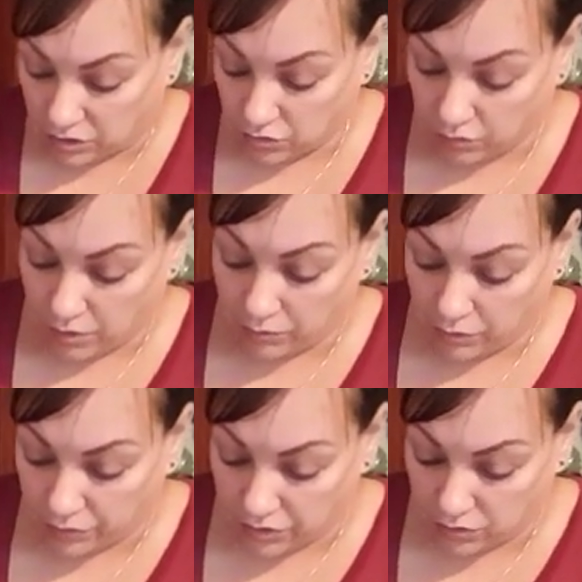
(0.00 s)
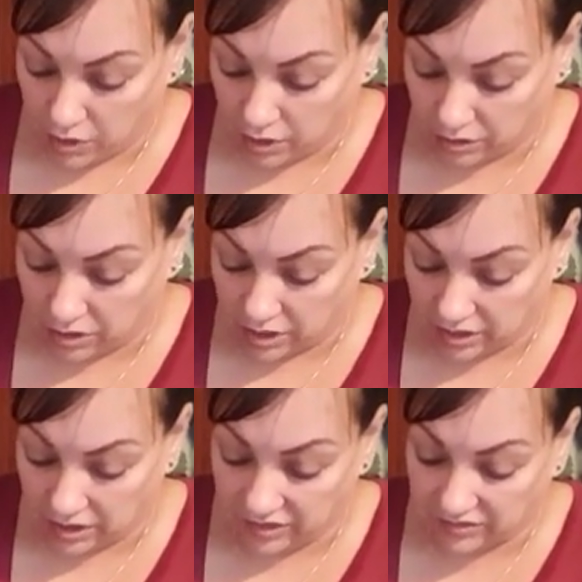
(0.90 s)
You remember when you are
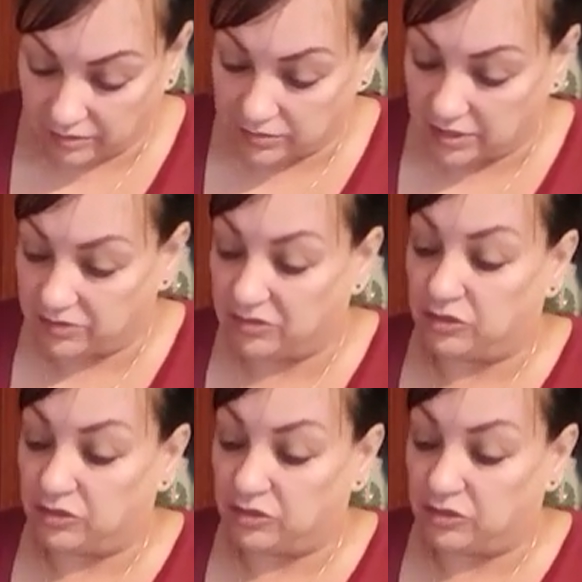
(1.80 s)
cooking these, sometimes